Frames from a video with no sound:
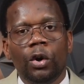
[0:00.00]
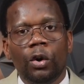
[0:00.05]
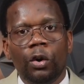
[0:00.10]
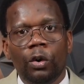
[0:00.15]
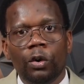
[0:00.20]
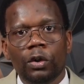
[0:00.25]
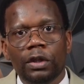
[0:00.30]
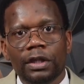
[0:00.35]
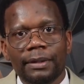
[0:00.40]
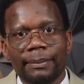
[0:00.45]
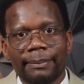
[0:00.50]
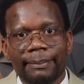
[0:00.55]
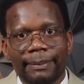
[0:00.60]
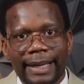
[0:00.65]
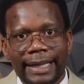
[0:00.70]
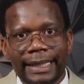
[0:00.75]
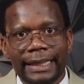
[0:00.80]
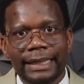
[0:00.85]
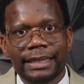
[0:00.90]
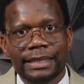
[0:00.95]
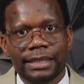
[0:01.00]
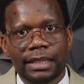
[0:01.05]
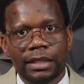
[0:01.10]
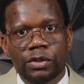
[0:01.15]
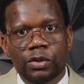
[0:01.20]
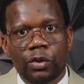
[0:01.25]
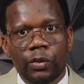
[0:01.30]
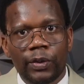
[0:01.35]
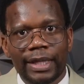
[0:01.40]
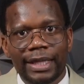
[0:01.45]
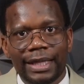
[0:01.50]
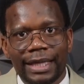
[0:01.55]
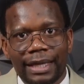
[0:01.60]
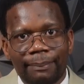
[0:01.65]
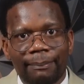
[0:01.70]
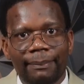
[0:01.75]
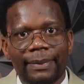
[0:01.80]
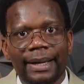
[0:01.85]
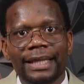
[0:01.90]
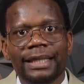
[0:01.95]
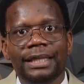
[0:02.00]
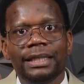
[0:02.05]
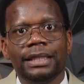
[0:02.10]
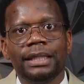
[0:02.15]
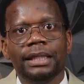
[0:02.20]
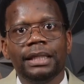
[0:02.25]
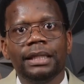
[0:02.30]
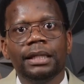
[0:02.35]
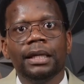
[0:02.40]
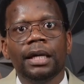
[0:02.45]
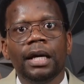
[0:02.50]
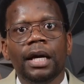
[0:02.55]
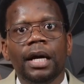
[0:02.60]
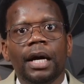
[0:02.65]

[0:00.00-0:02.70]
all the monies that's going there monthly